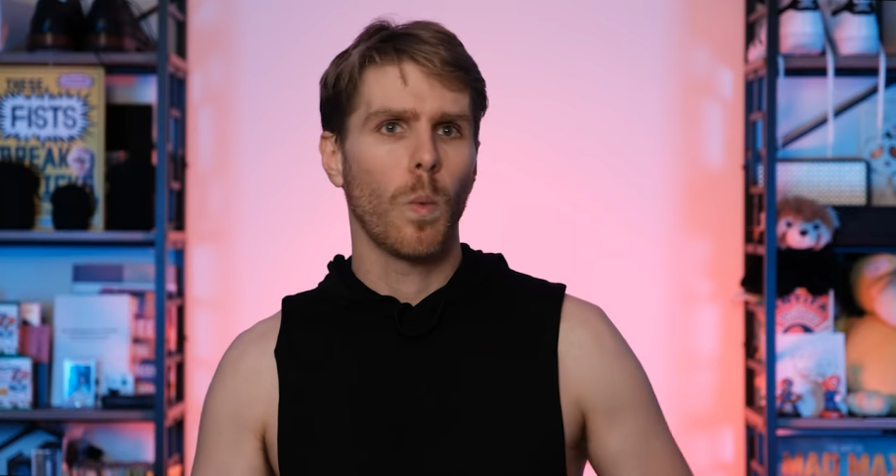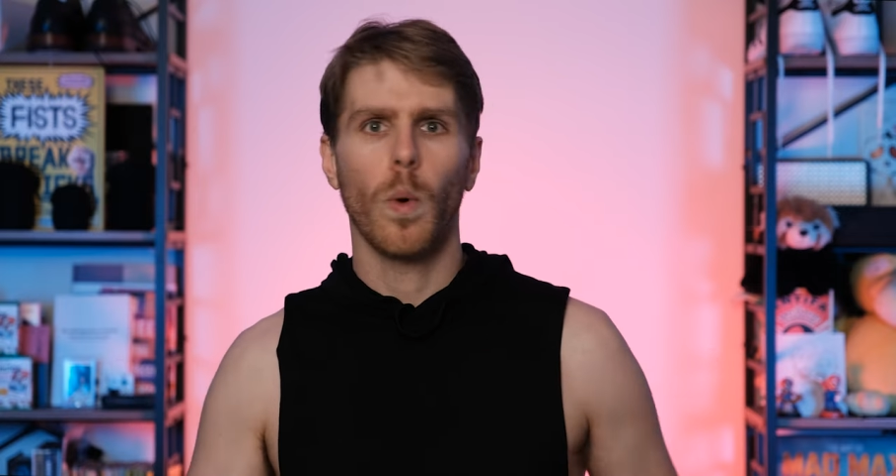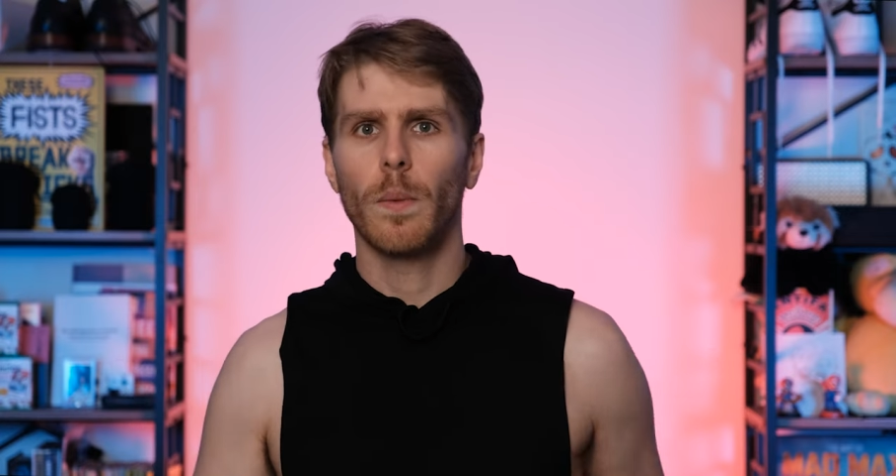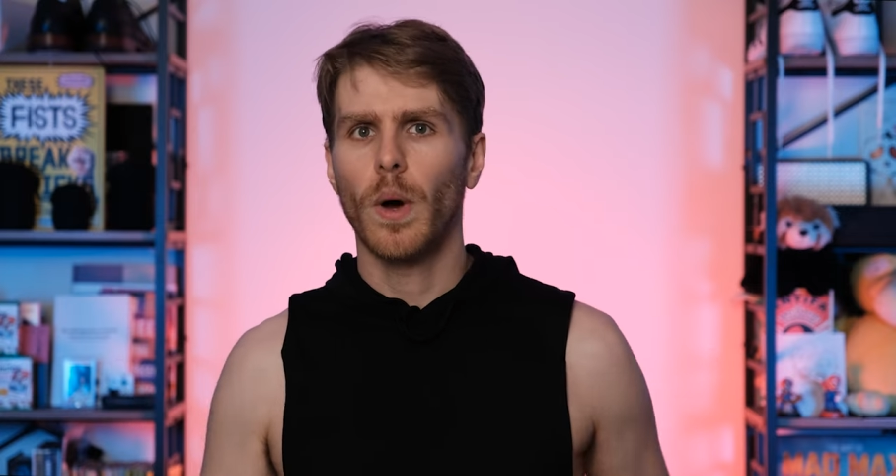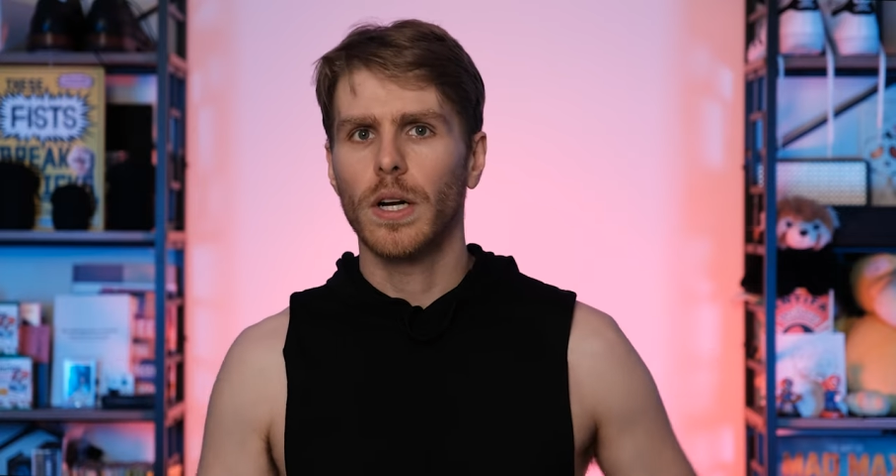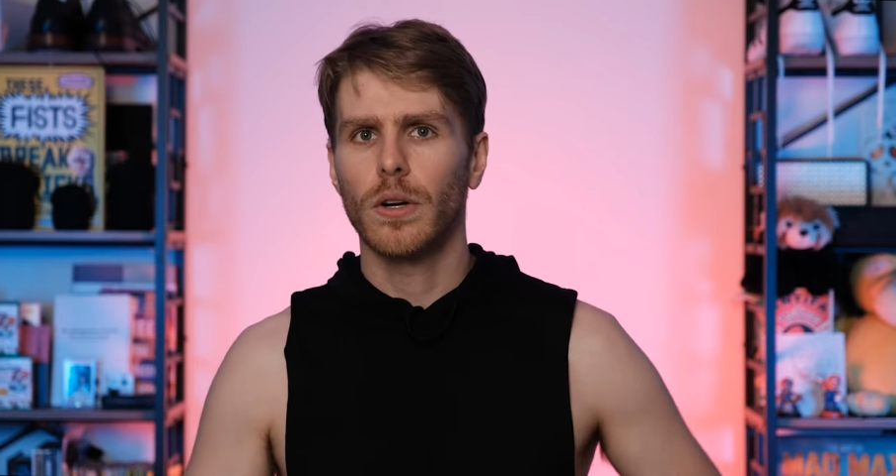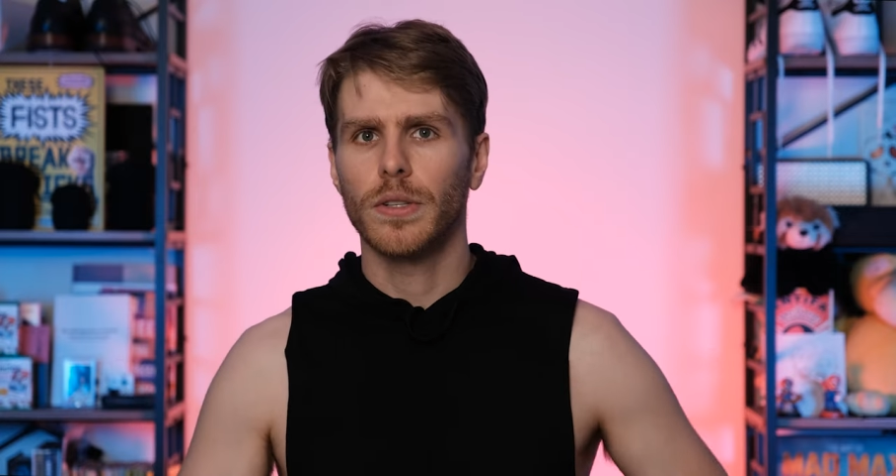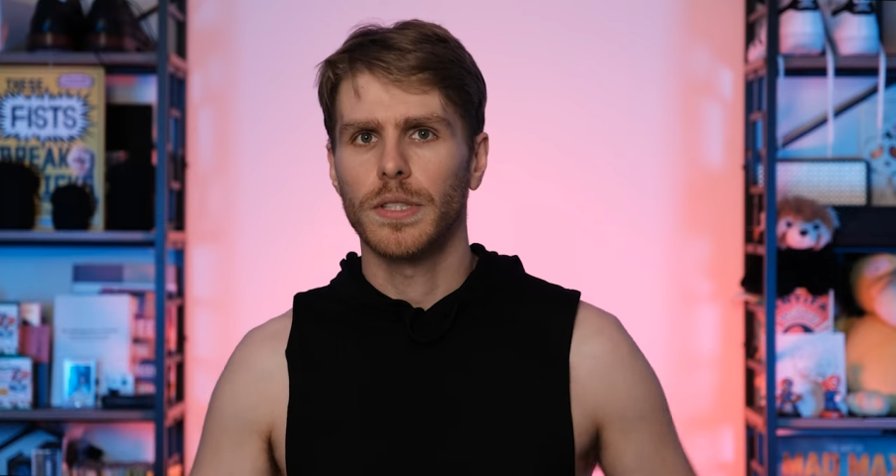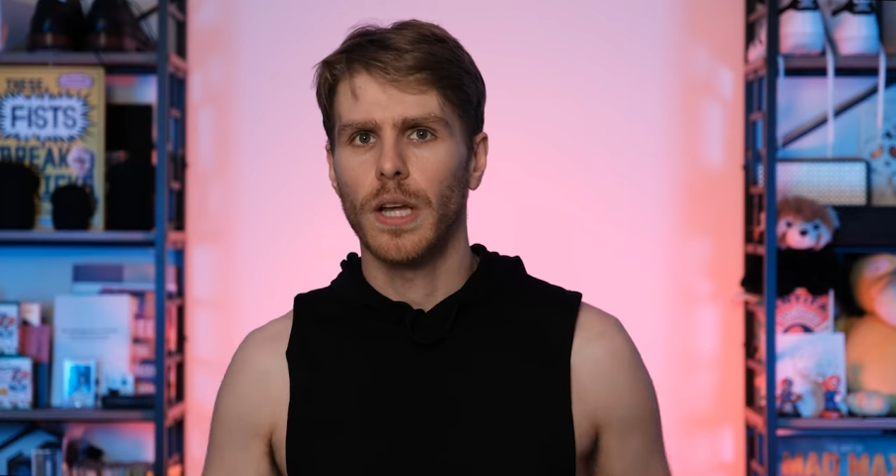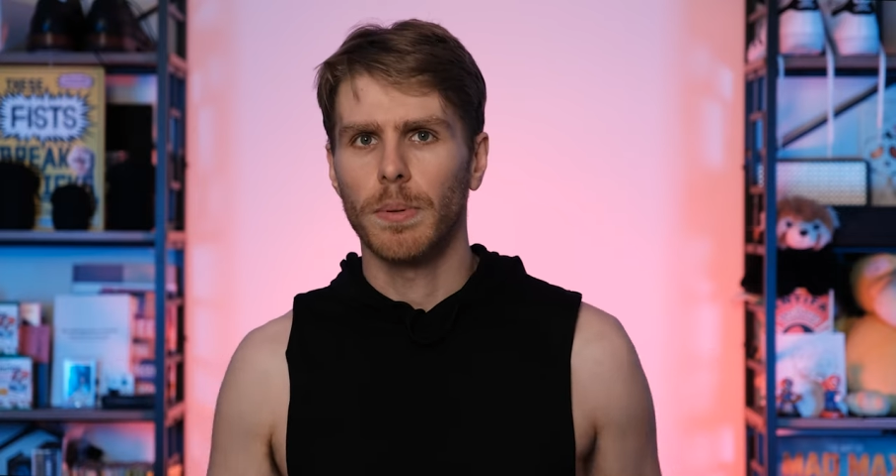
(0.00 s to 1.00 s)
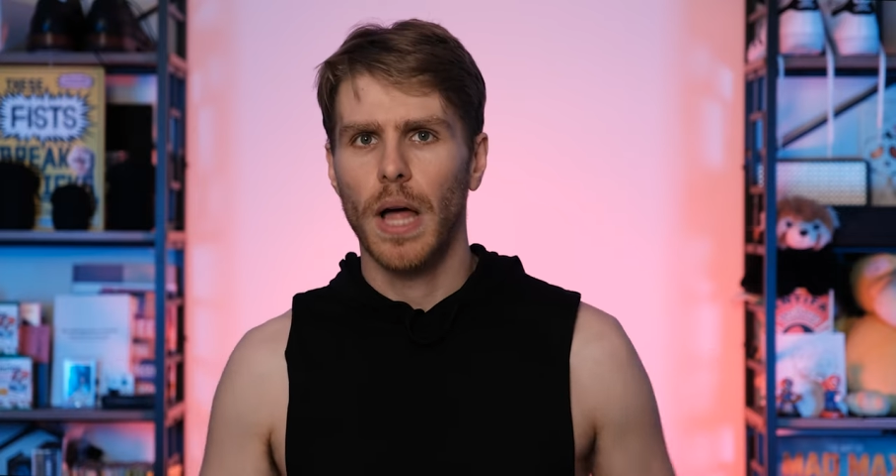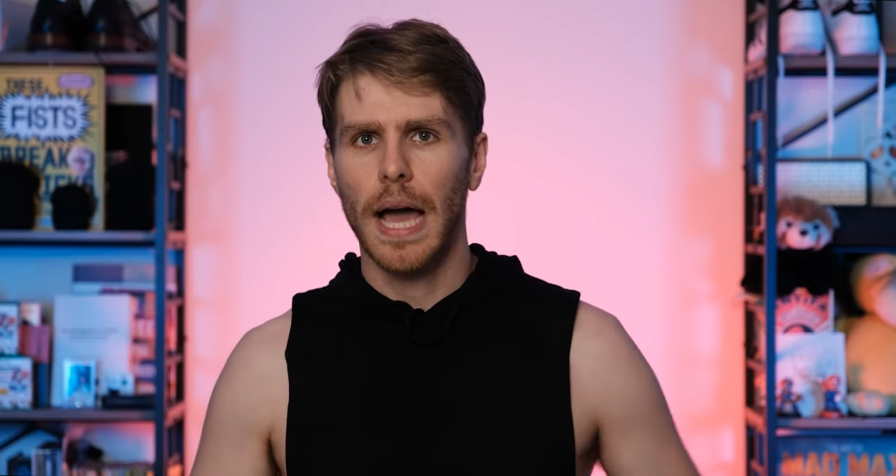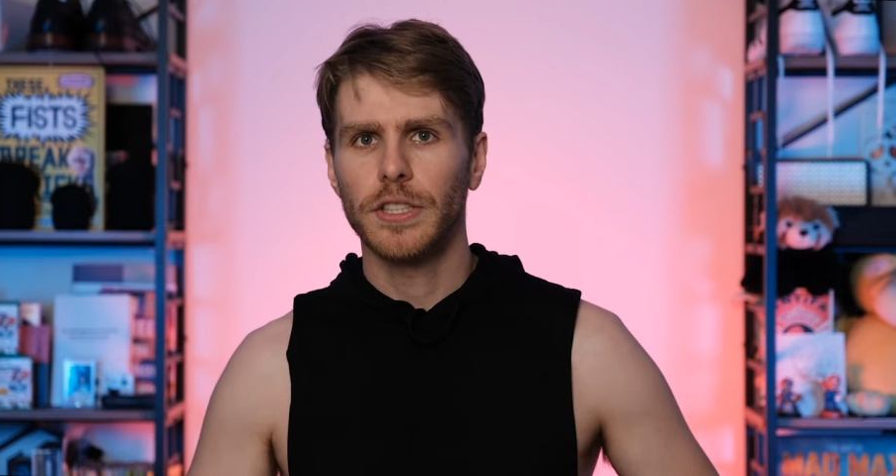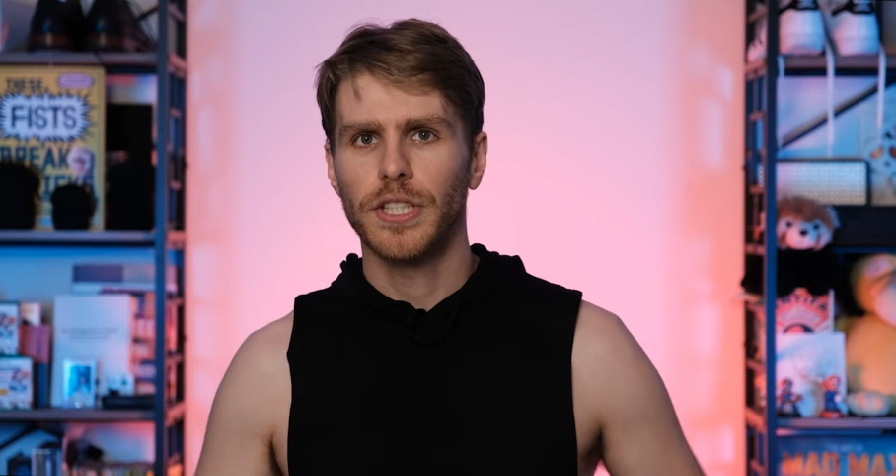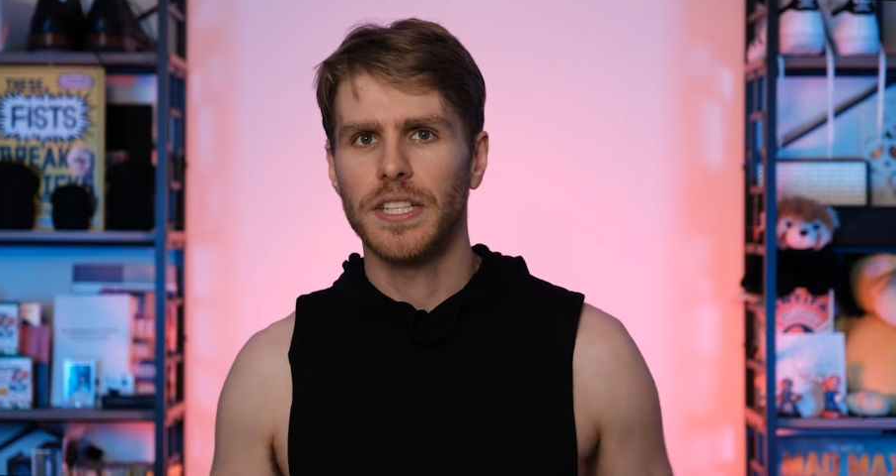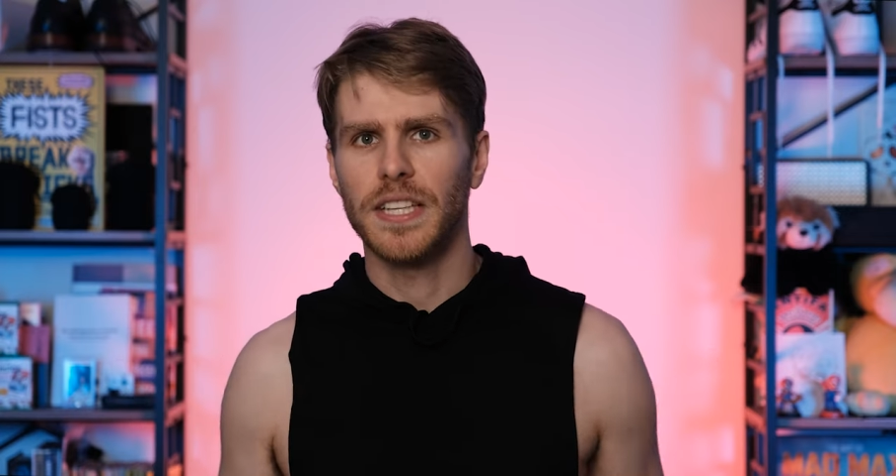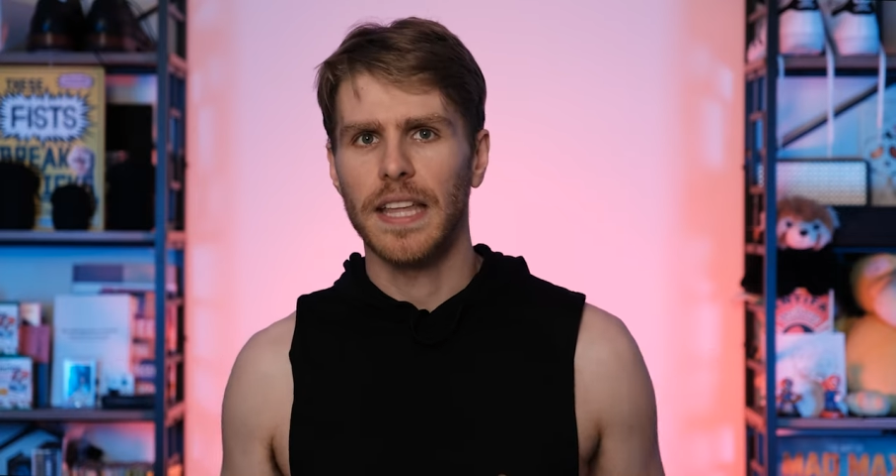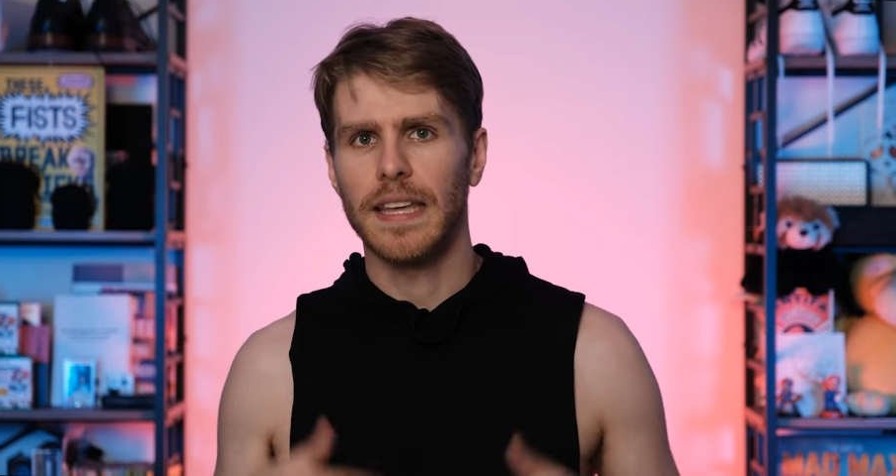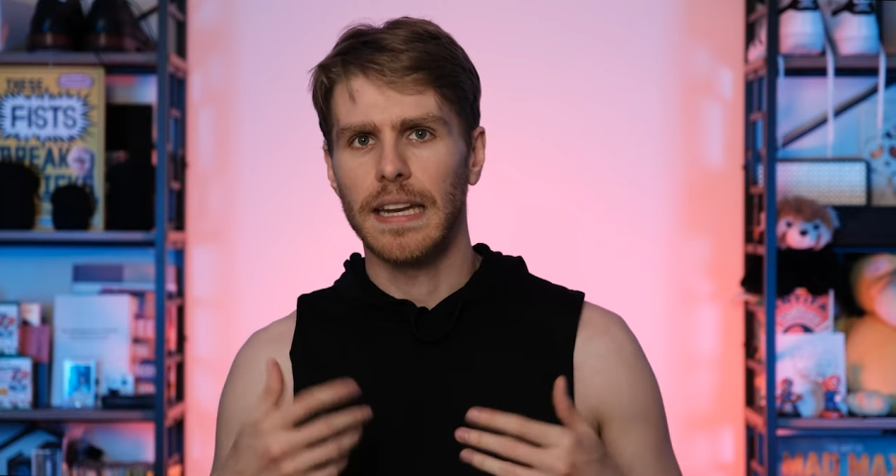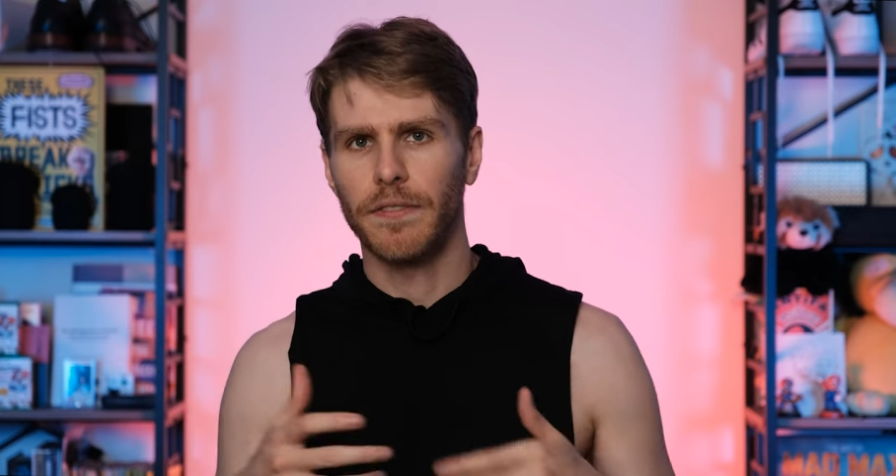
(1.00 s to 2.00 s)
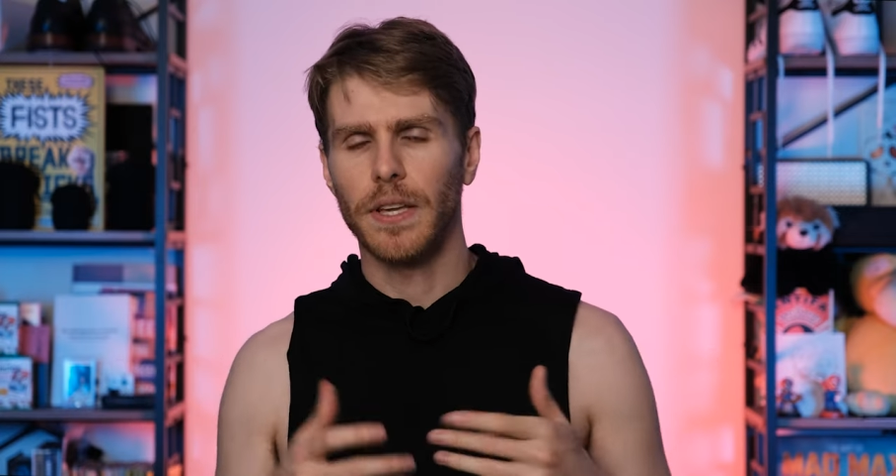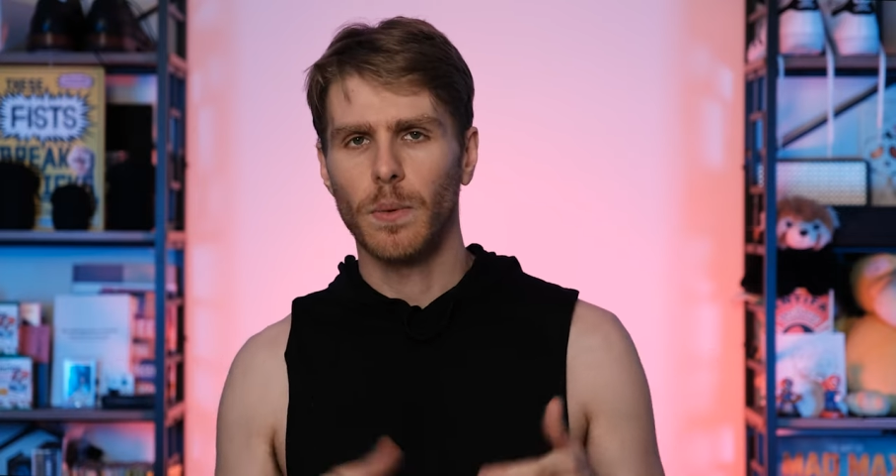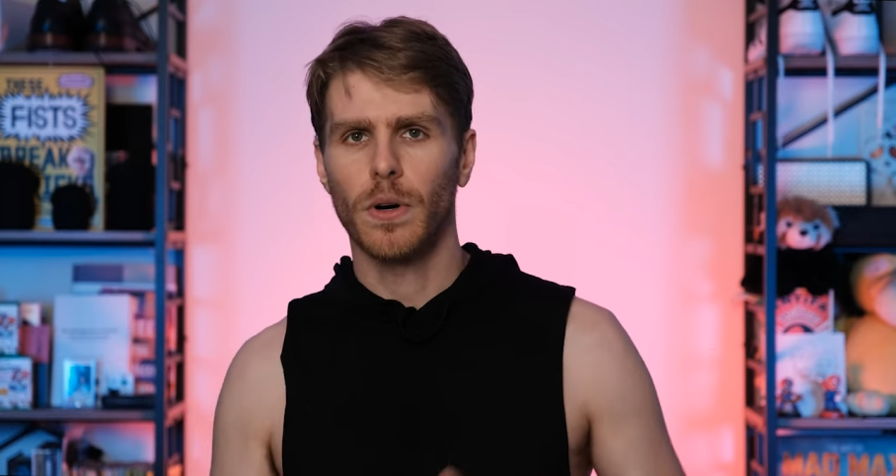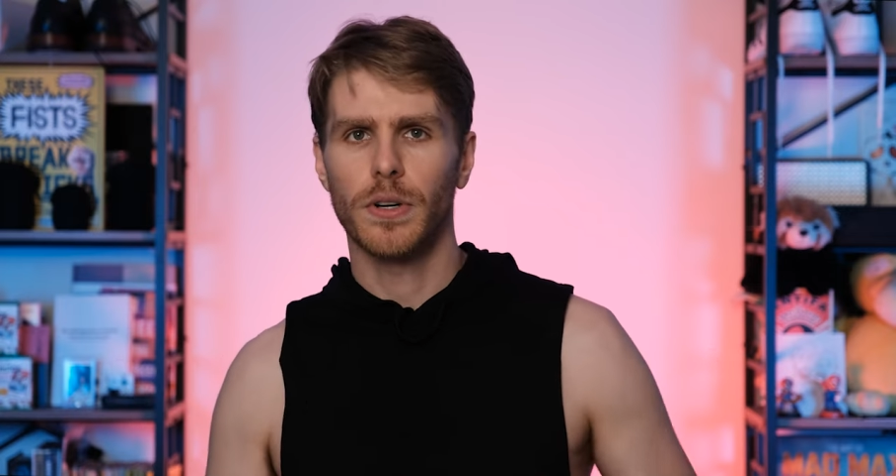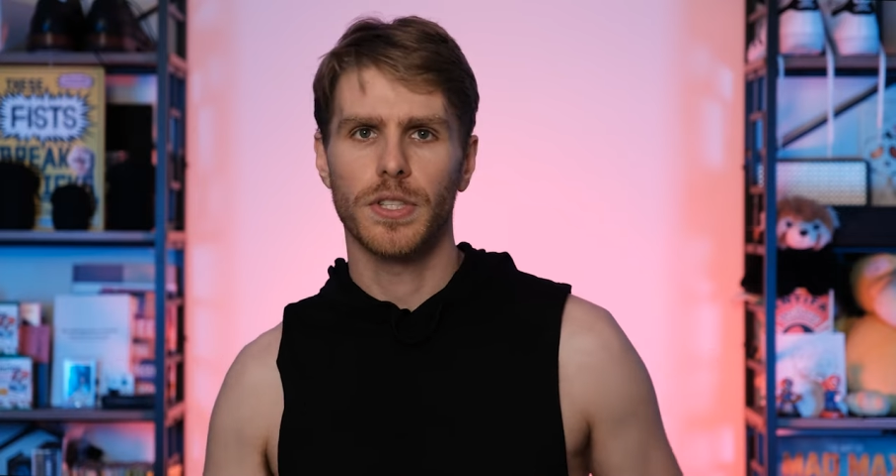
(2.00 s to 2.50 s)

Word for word: when one girl obliged, he said that if he were her